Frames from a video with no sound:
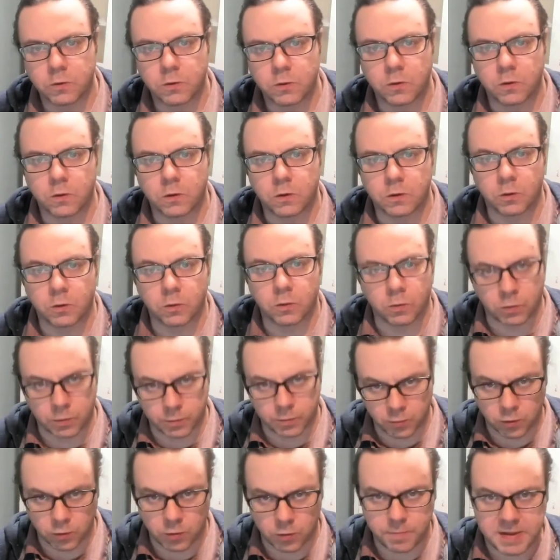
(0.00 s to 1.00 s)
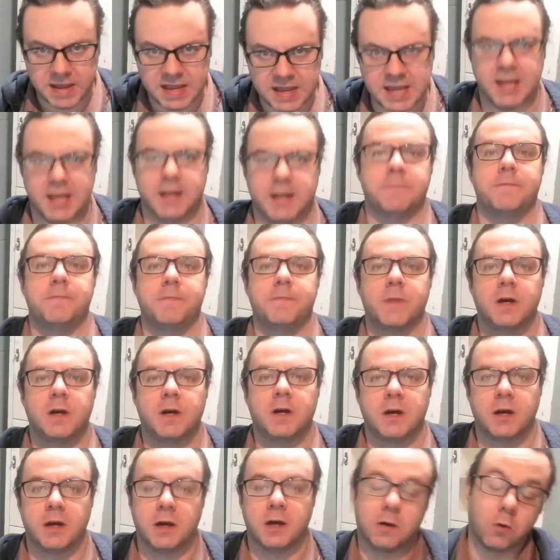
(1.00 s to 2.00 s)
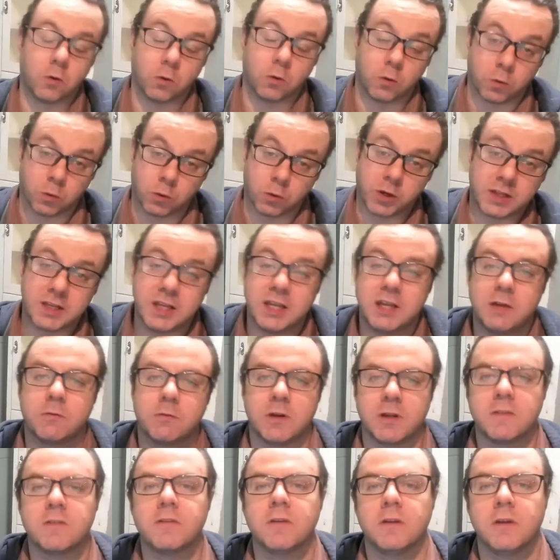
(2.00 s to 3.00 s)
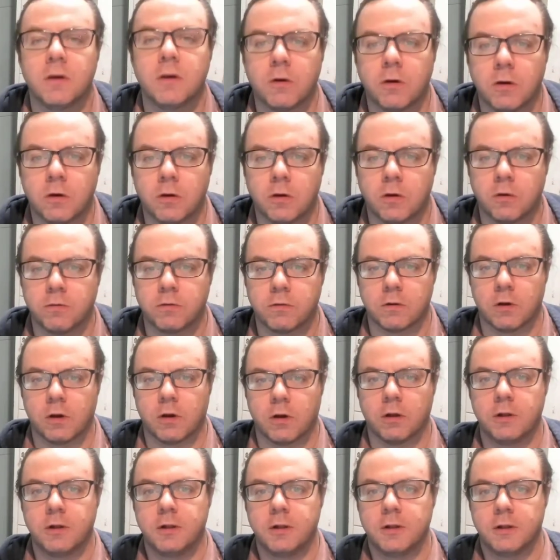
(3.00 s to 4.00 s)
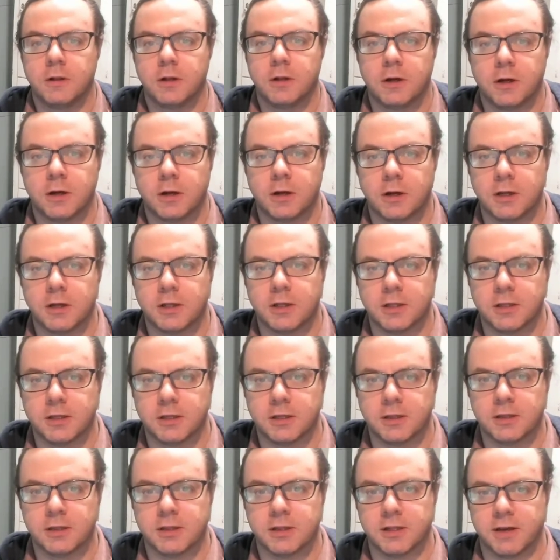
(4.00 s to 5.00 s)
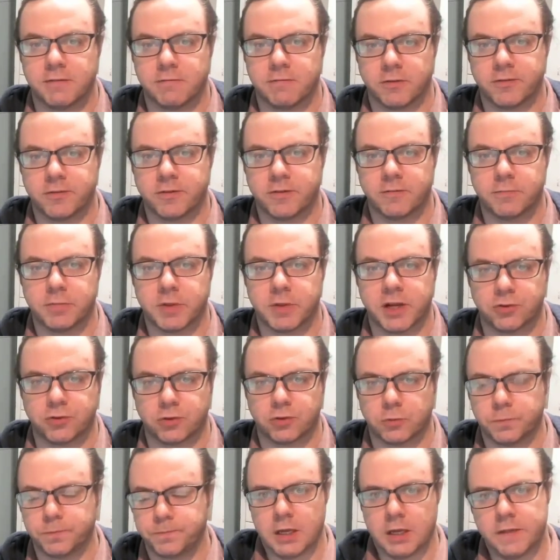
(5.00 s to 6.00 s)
or more pain, or a decrease in overall levels of pleasure.